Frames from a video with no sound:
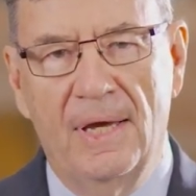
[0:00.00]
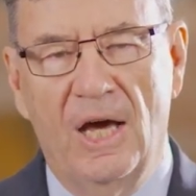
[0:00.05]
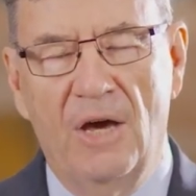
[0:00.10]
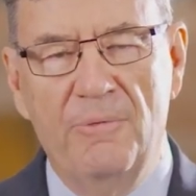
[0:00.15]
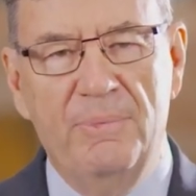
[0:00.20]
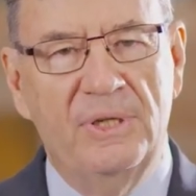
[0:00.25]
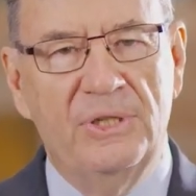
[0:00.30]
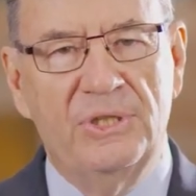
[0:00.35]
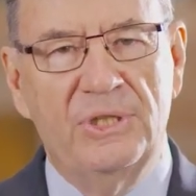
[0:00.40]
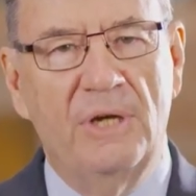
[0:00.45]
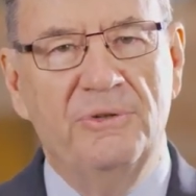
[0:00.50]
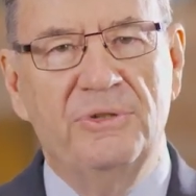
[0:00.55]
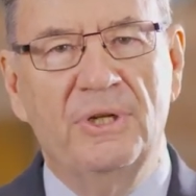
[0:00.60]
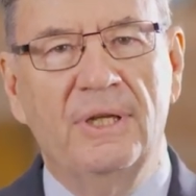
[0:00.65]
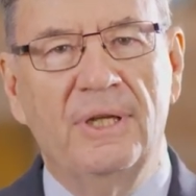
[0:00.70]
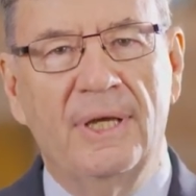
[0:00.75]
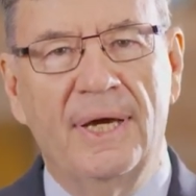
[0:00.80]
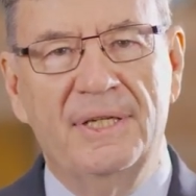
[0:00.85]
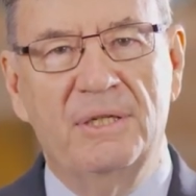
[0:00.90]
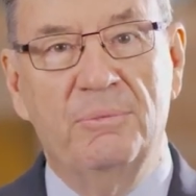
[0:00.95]
I've been so
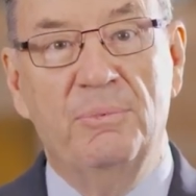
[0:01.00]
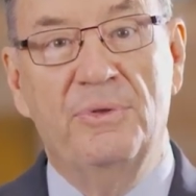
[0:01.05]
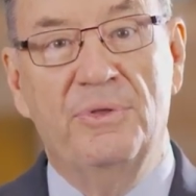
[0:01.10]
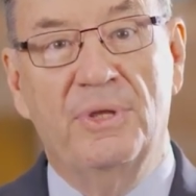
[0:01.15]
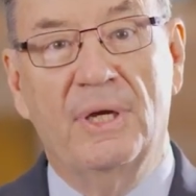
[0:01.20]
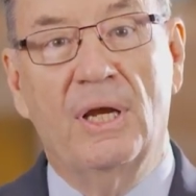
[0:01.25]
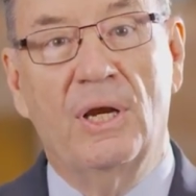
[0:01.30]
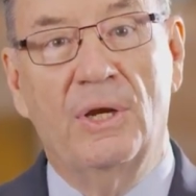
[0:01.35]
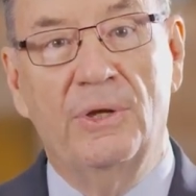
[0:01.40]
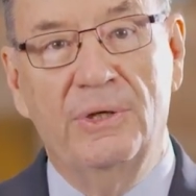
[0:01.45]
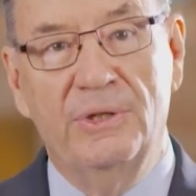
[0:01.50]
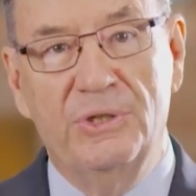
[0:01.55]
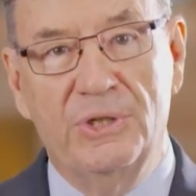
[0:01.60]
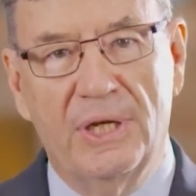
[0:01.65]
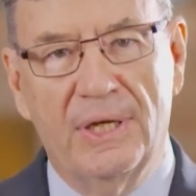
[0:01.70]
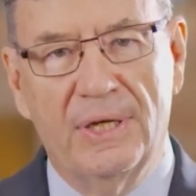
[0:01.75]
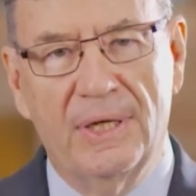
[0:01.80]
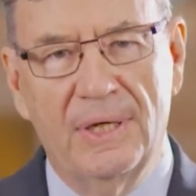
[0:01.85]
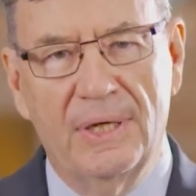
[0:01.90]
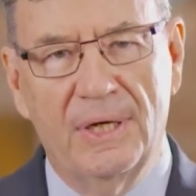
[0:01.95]
delighted with the clergy